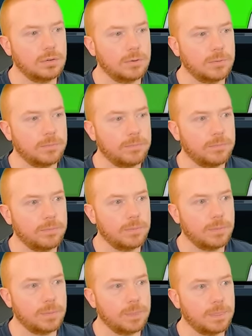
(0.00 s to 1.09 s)

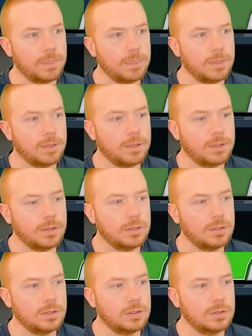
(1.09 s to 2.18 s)

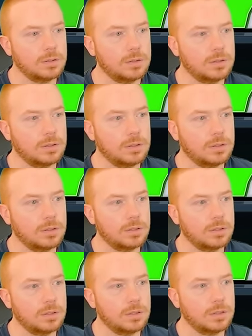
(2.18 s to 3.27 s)

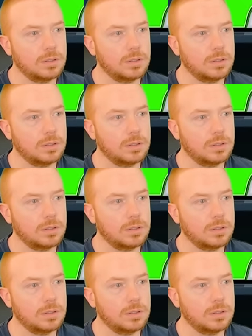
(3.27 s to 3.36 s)
Nothing is said.